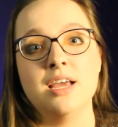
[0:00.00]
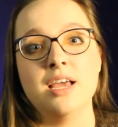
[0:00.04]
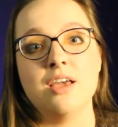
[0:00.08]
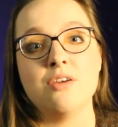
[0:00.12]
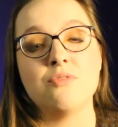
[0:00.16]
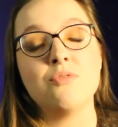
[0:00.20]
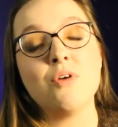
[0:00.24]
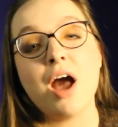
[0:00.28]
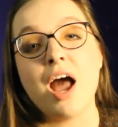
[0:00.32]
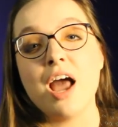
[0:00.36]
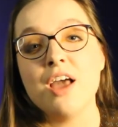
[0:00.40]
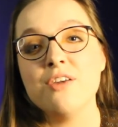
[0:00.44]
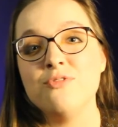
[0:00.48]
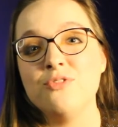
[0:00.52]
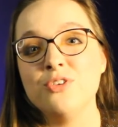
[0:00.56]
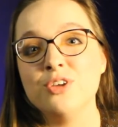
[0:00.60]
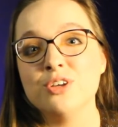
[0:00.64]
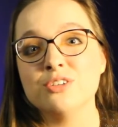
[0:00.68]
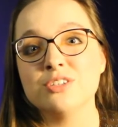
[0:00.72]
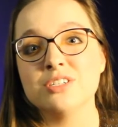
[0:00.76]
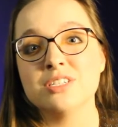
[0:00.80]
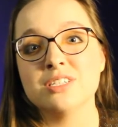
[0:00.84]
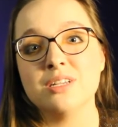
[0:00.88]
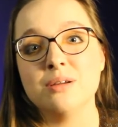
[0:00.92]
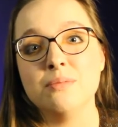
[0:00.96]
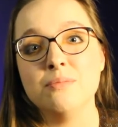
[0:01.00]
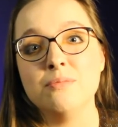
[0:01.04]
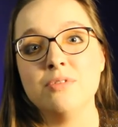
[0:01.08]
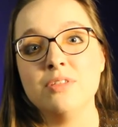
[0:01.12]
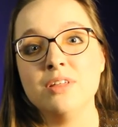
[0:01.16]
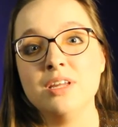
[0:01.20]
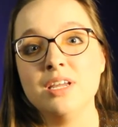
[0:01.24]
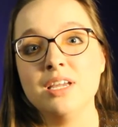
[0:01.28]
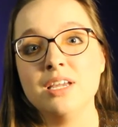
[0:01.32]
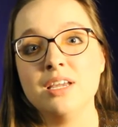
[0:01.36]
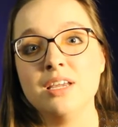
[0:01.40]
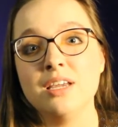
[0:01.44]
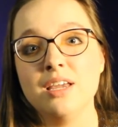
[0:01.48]
if I feel
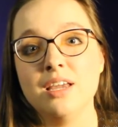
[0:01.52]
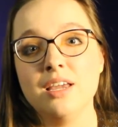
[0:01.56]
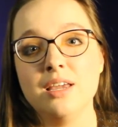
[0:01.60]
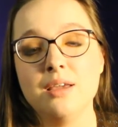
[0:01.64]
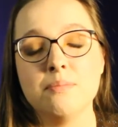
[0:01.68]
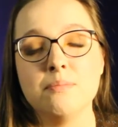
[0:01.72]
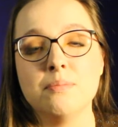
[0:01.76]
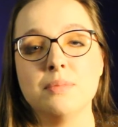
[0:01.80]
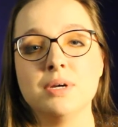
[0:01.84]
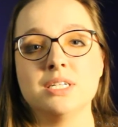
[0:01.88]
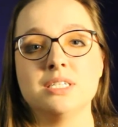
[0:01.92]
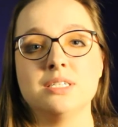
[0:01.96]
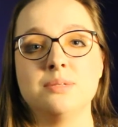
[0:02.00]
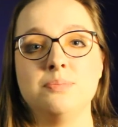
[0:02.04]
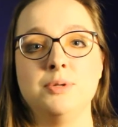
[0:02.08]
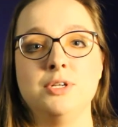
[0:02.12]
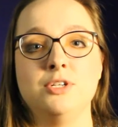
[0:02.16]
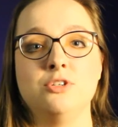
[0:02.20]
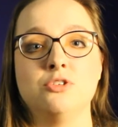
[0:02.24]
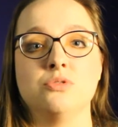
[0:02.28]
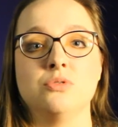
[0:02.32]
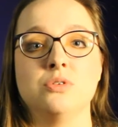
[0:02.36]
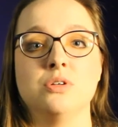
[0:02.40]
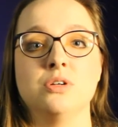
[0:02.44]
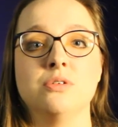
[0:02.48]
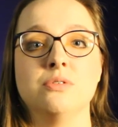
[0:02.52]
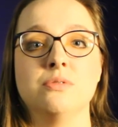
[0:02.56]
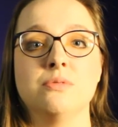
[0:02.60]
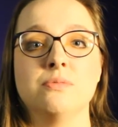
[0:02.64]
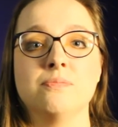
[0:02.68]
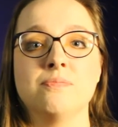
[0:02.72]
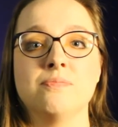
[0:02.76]
something, it must be true.